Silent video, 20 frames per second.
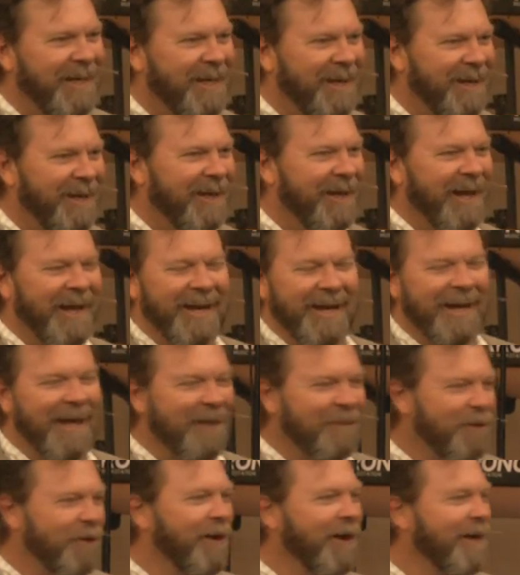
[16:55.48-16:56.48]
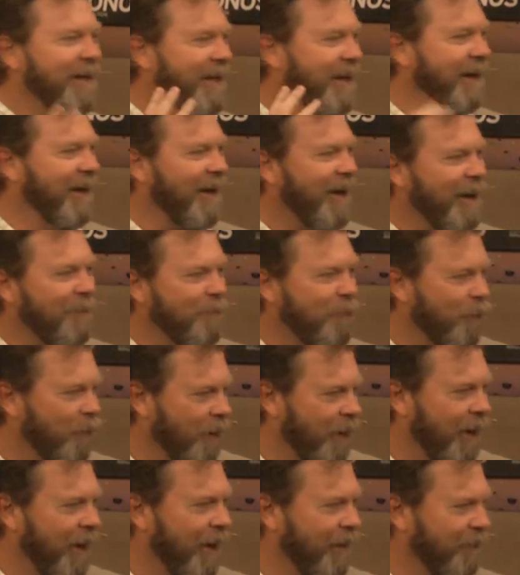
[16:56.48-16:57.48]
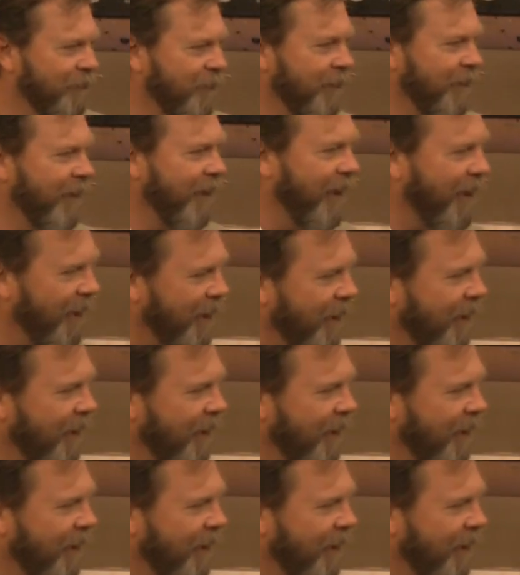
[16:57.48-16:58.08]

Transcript: I thought I'd get a lot more laugh than that.